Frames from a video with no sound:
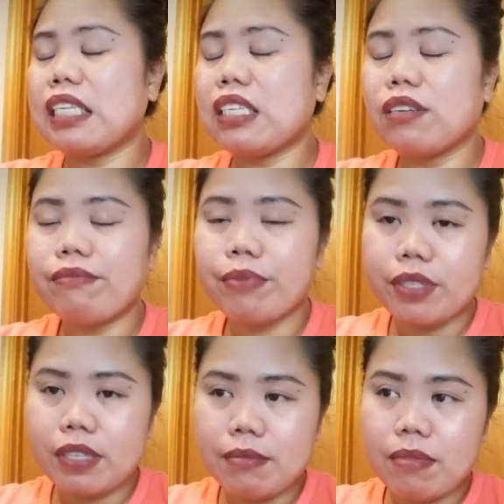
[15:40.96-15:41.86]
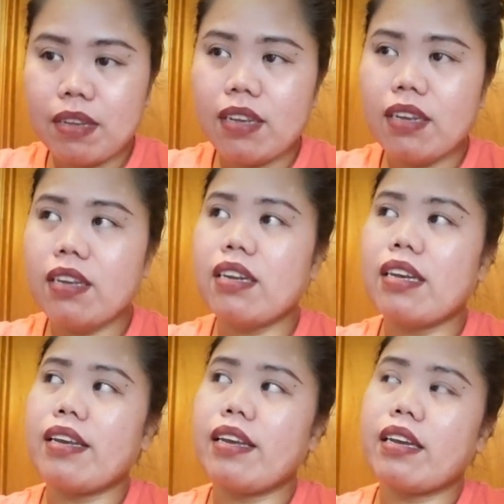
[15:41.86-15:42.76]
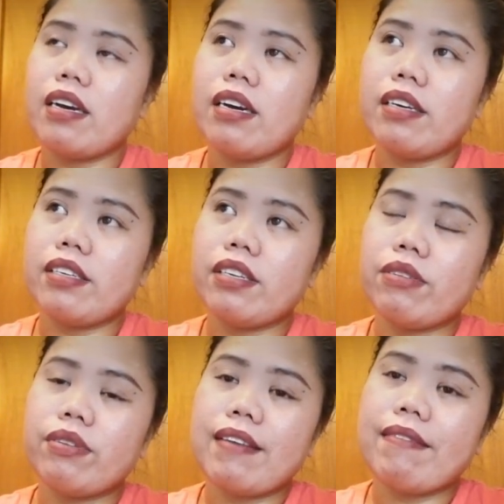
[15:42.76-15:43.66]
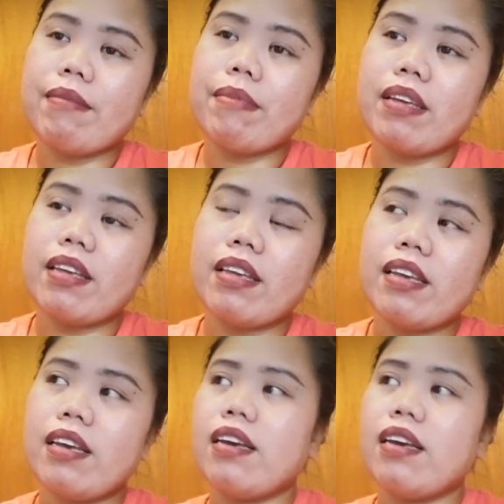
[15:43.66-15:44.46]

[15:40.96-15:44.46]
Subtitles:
comforting me, like, you know, giving me